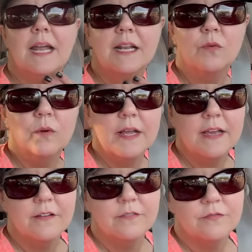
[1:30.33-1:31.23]
I don't want to
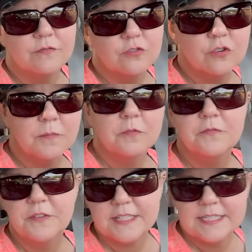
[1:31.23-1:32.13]
have trouble
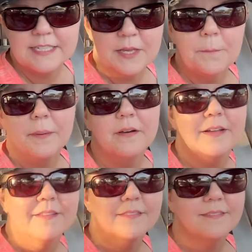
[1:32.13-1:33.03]
fixing it, but